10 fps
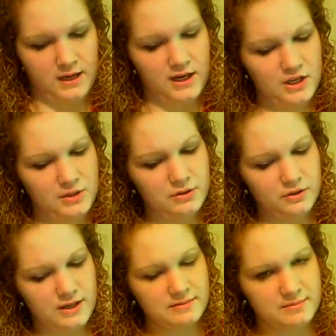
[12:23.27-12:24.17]
And you do want to
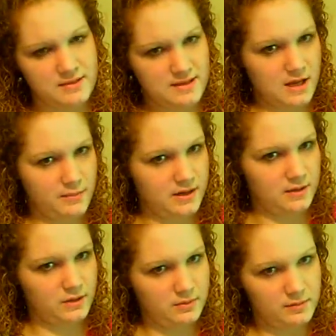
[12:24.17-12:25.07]
grab some scalp
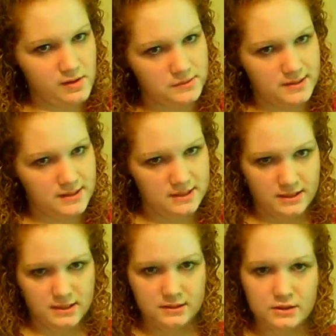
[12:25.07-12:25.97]
hair when you put bobby pins
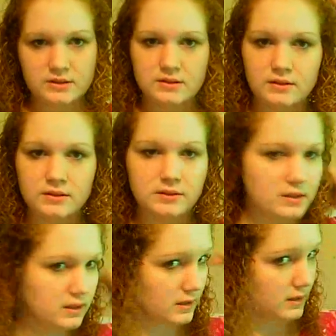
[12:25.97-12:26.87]
in, just so it
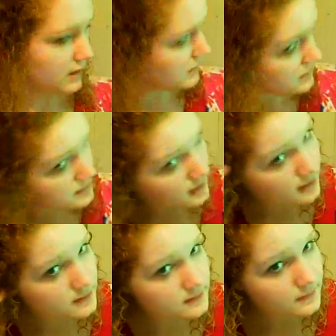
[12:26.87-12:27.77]
kind of
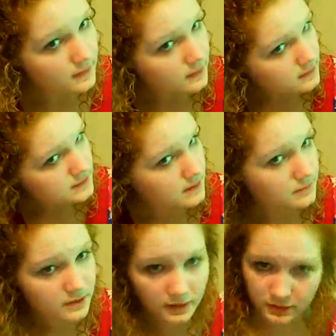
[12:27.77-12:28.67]
stays. So I'm
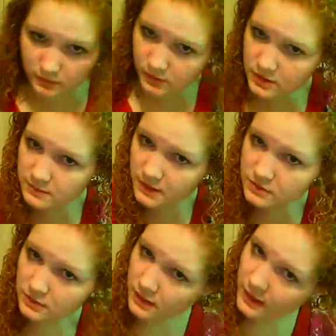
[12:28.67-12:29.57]
going to go through and just make
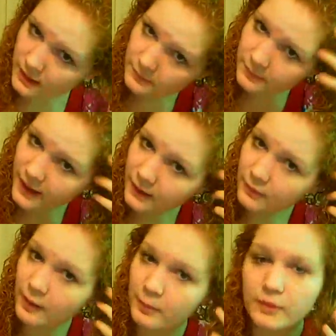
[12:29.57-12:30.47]
sure the hair by
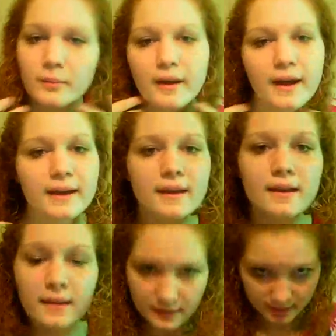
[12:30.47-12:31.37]
where I pulled it back
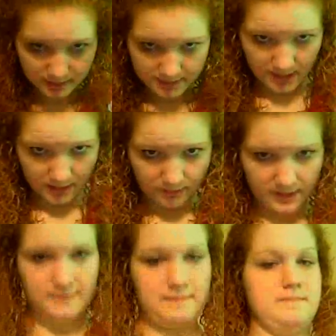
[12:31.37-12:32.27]
is down
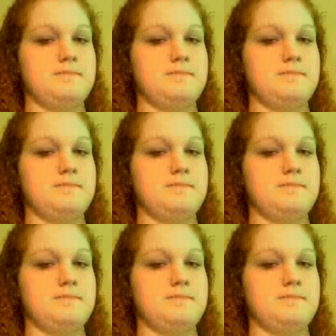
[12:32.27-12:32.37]
right.